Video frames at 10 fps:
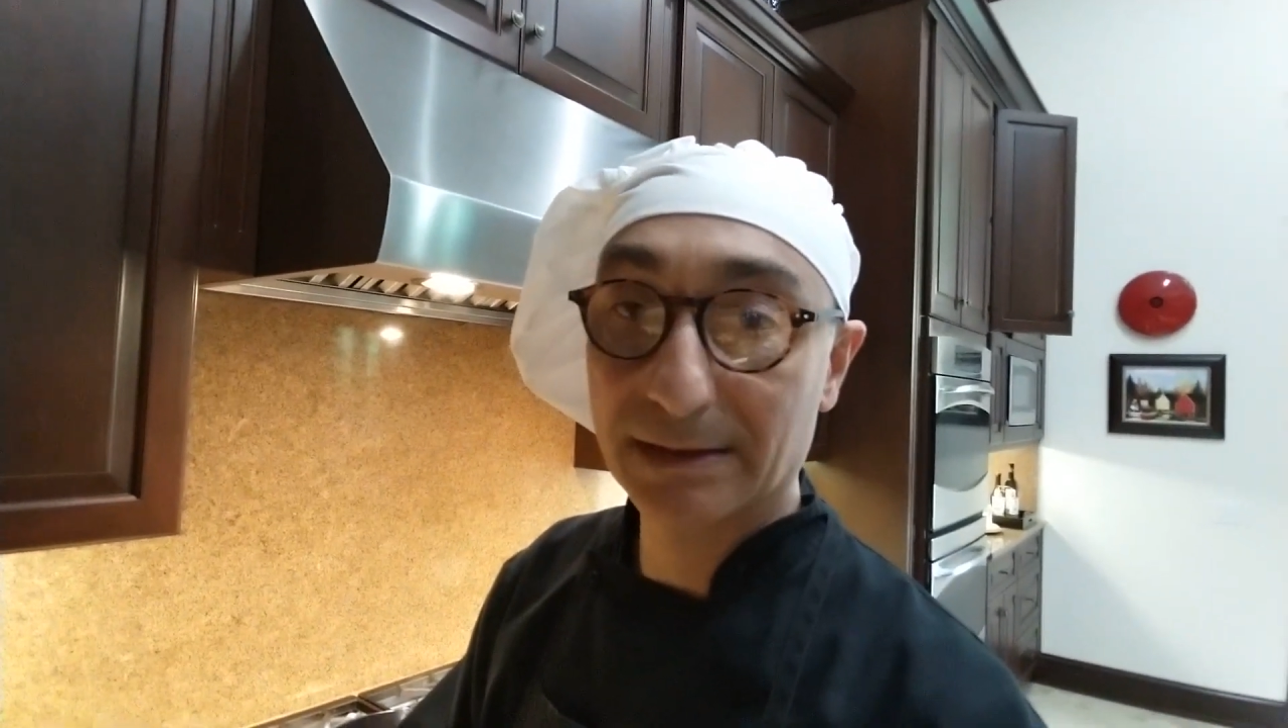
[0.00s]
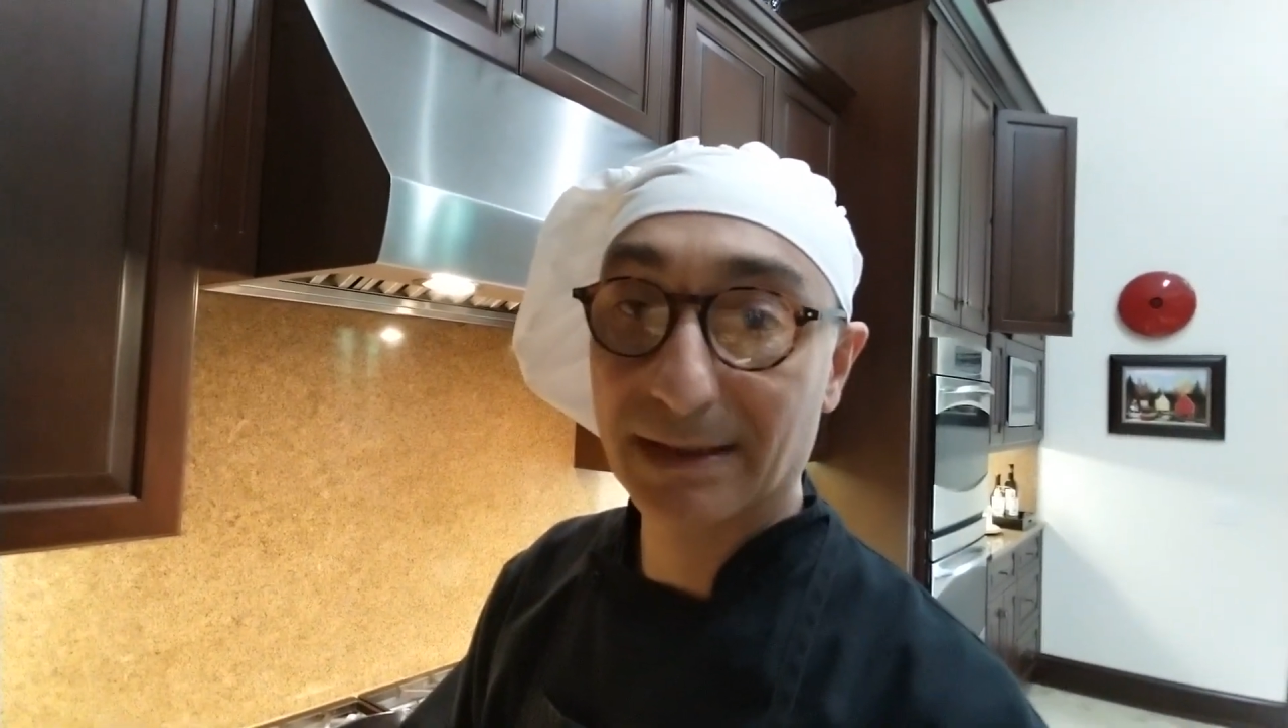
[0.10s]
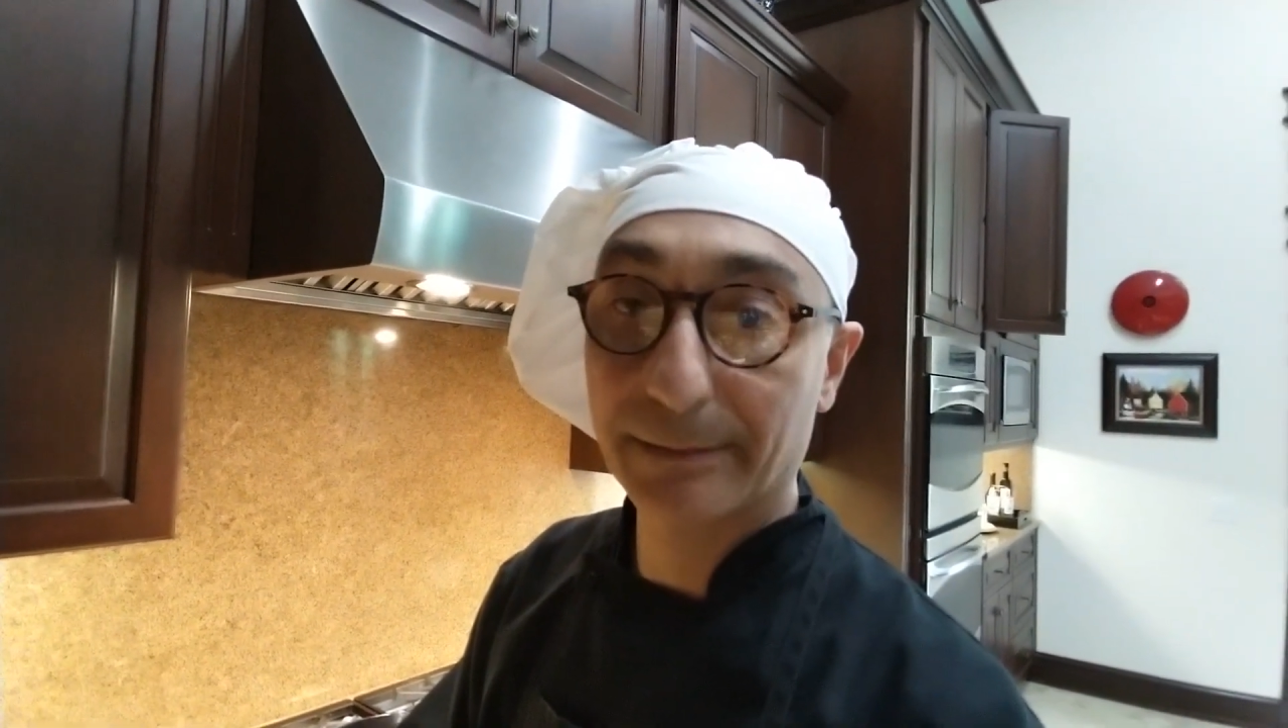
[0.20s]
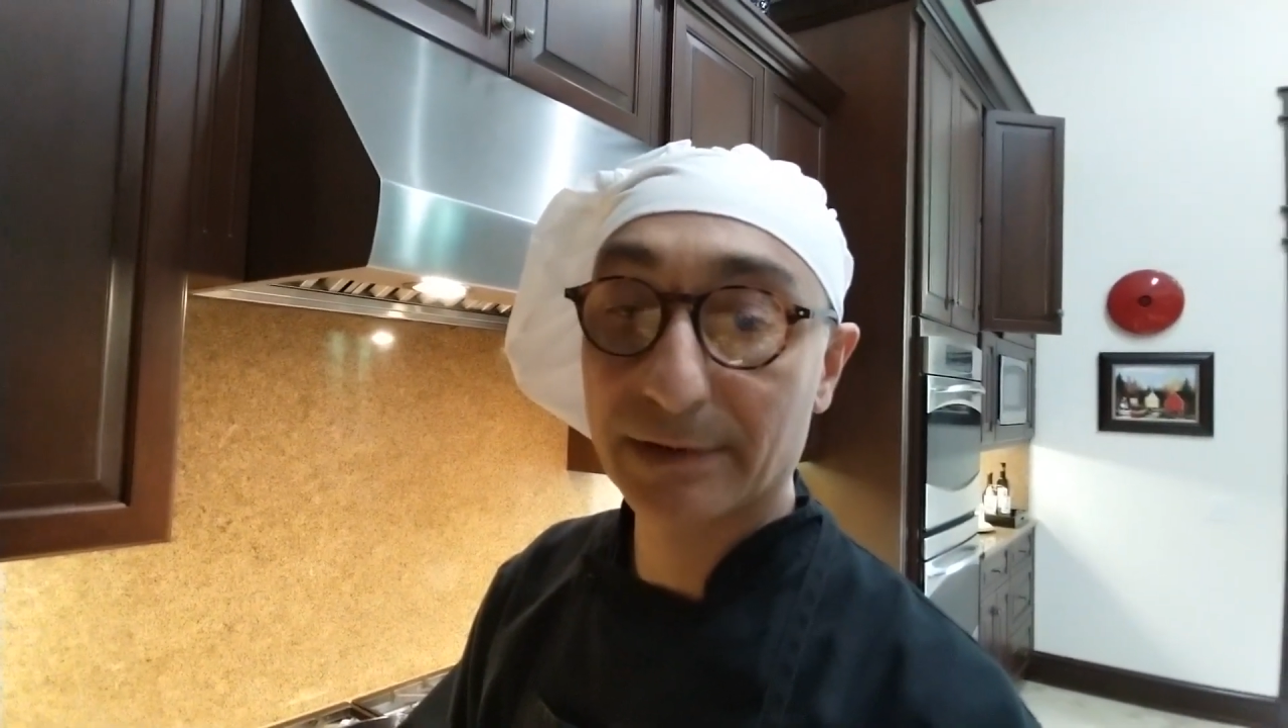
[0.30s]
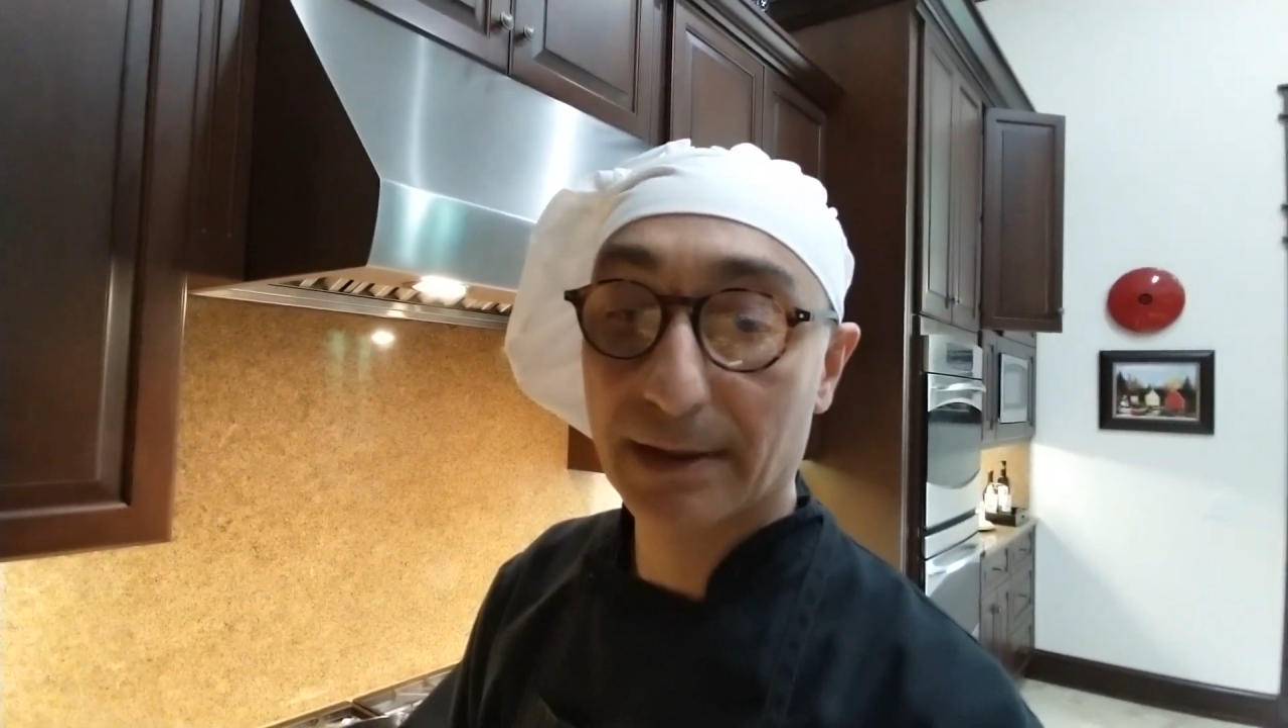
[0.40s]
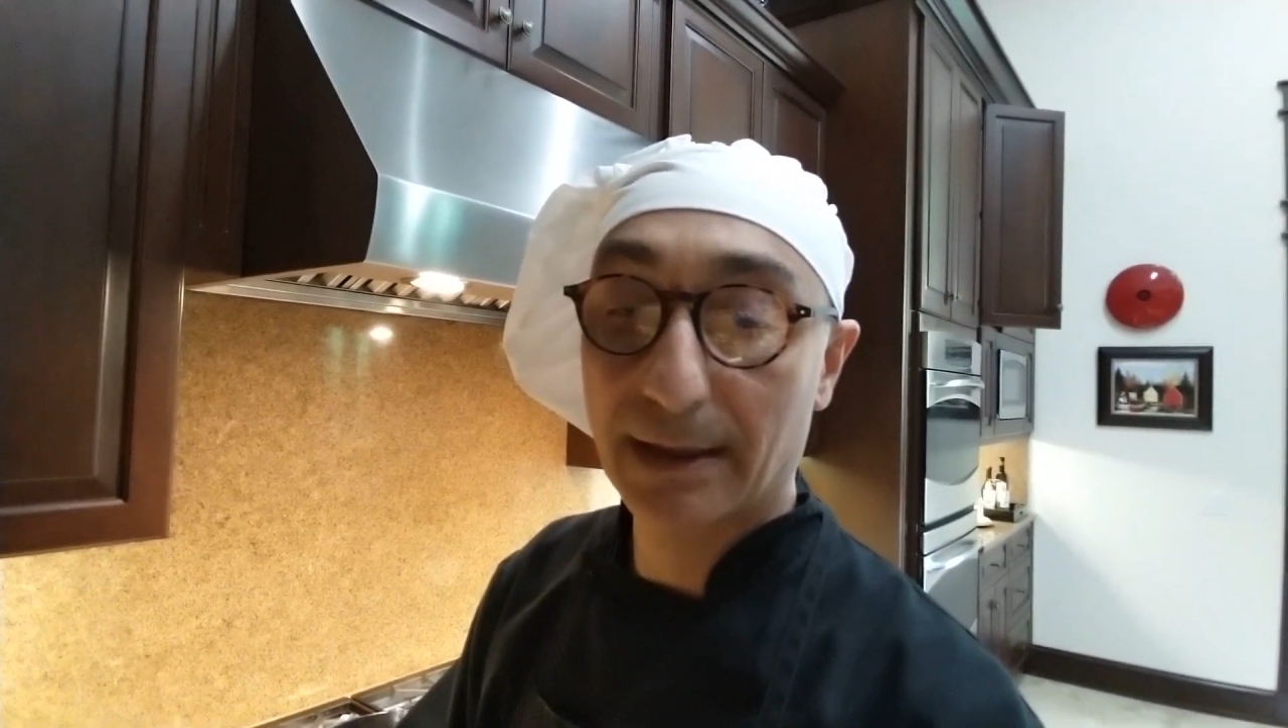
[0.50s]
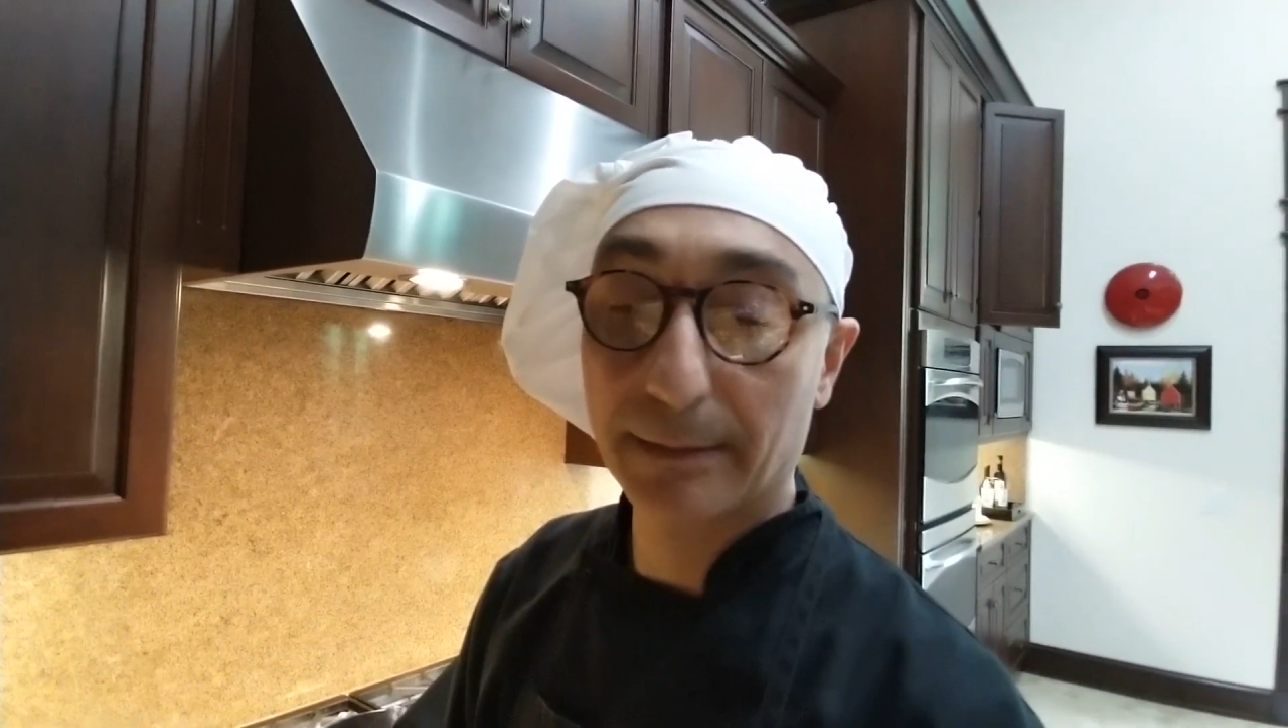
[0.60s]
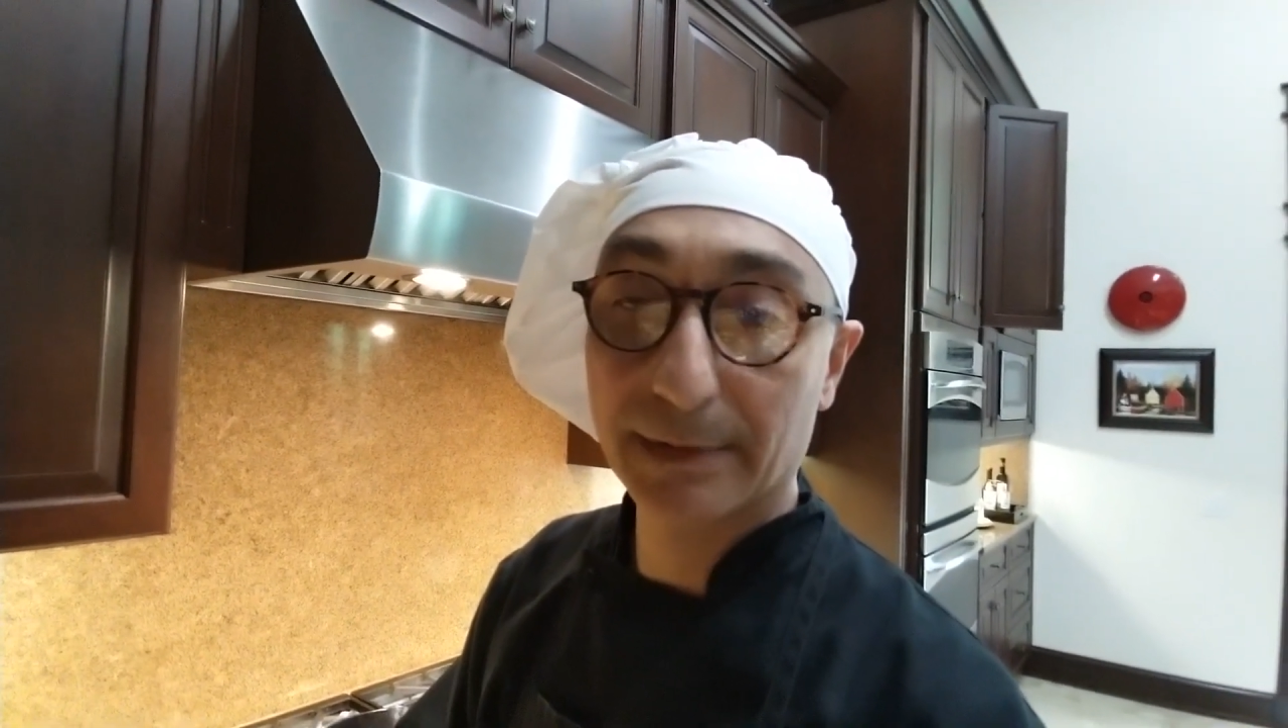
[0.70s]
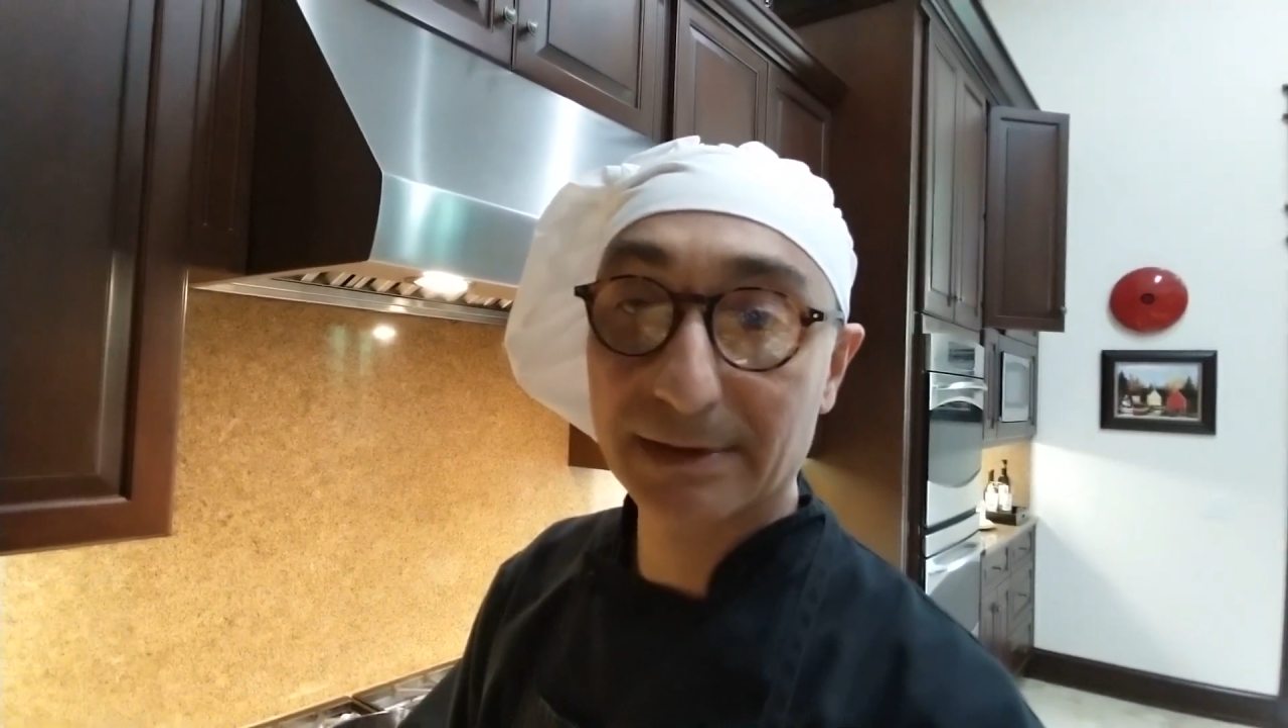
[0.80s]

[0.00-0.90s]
subscriber?